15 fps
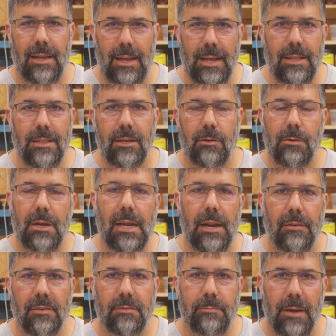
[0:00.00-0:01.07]
in the
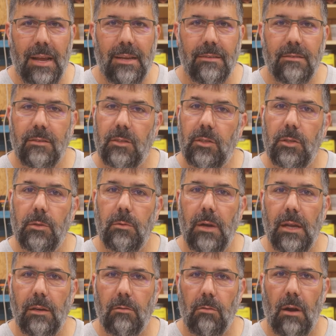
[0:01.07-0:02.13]
Creative Space to
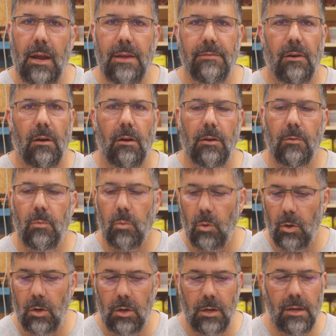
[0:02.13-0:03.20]
engrave on
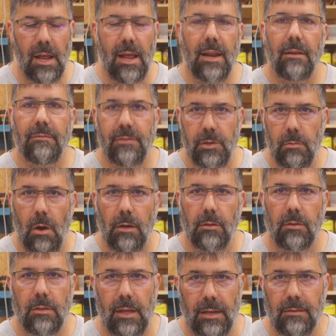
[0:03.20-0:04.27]
wood and a few other
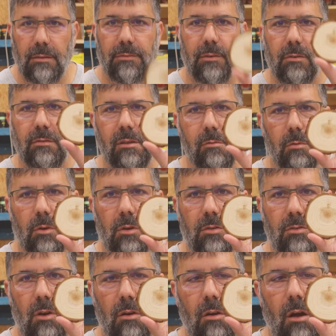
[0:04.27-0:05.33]
things. The first thing we're going to
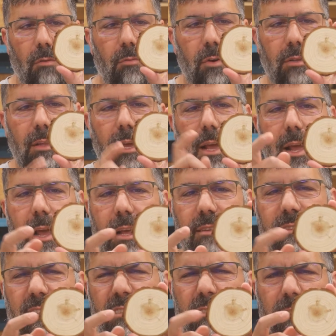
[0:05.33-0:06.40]
start off with is
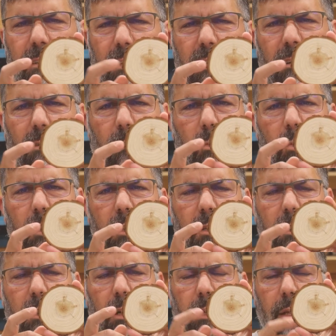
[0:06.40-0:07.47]
this little wood
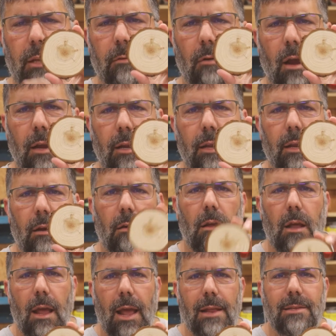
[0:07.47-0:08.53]
cookie right here
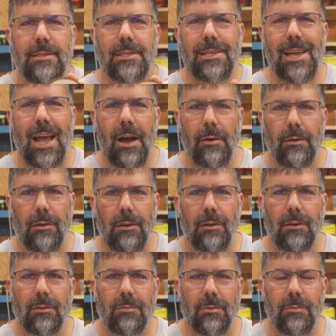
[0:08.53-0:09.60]
and see how it
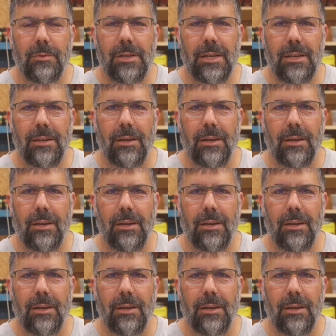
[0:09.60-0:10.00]
looks when we get